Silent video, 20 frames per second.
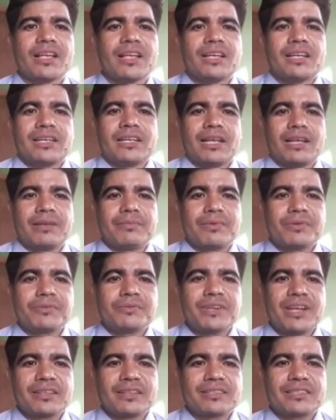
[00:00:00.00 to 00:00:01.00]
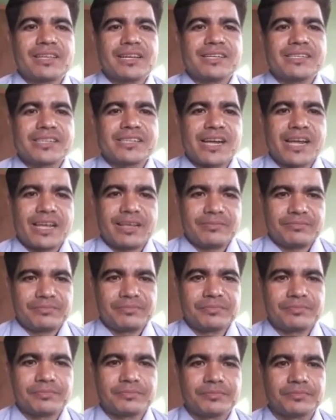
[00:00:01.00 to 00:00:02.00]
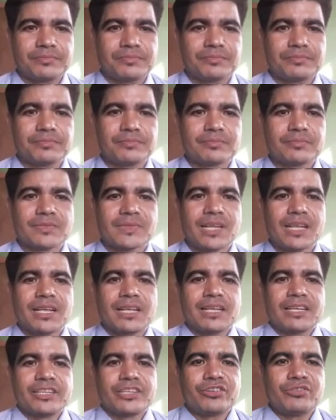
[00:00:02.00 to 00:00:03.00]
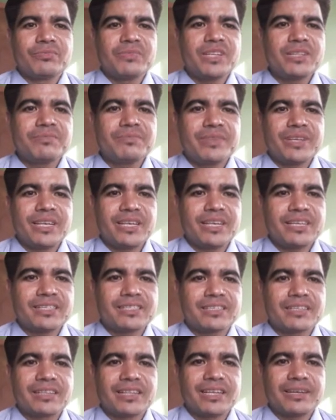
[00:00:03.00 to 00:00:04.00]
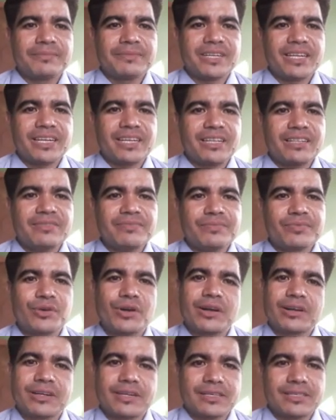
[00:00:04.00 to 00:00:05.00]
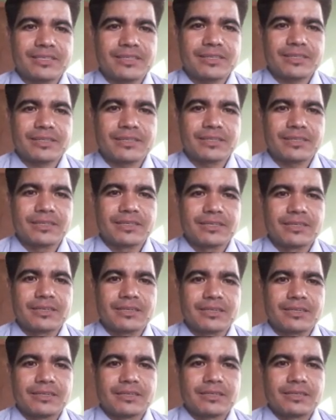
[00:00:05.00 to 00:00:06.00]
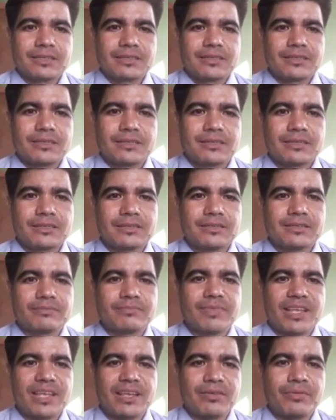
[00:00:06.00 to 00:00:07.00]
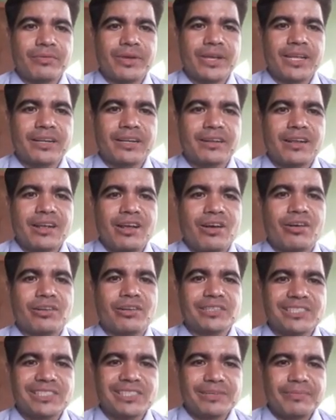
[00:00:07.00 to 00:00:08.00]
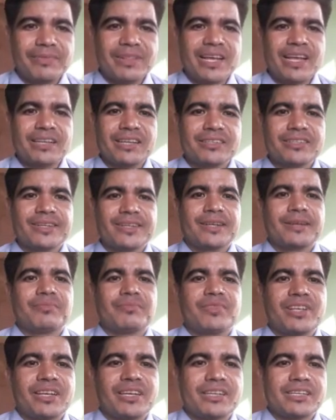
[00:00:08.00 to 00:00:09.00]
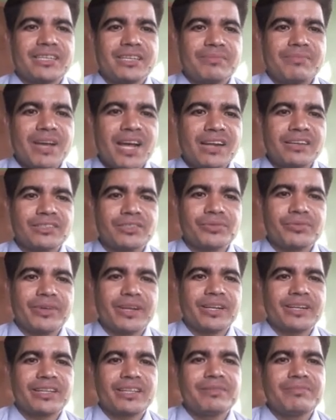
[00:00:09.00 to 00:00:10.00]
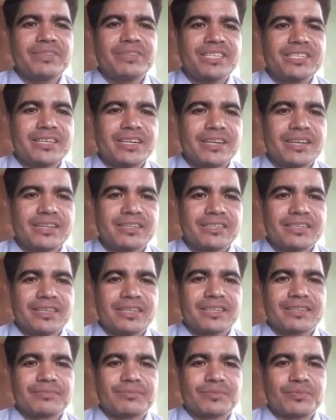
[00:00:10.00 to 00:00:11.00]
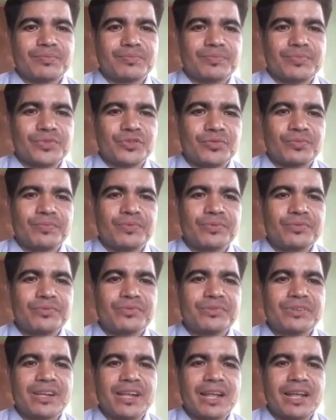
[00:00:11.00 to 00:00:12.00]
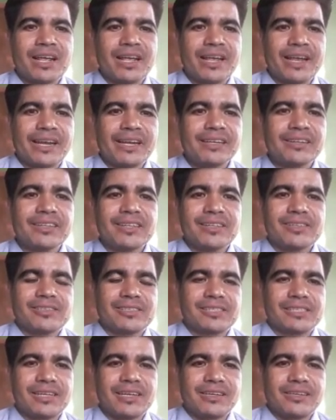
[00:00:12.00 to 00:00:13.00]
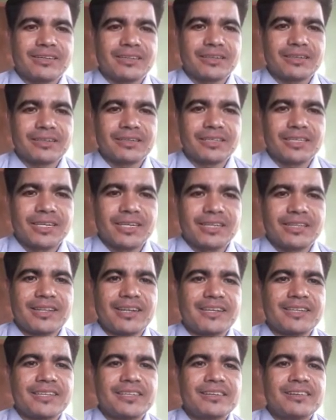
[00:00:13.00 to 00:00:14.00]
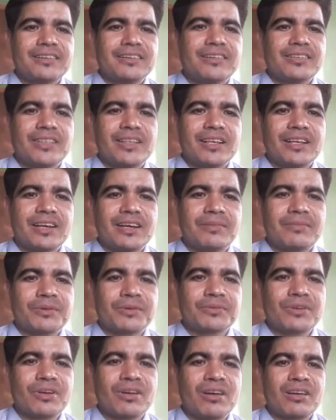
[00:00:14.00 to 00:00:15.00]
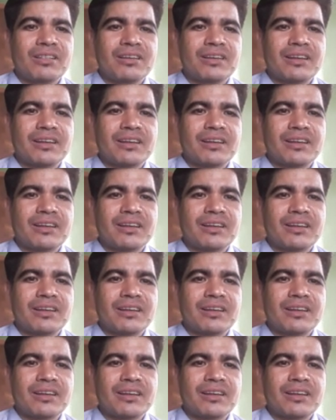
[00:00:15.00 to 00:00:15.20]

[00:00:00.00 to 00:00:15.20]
About ancient time, human beings lived in forest. They were uncivilized, their demands were limited to food and shelter. They did not think about other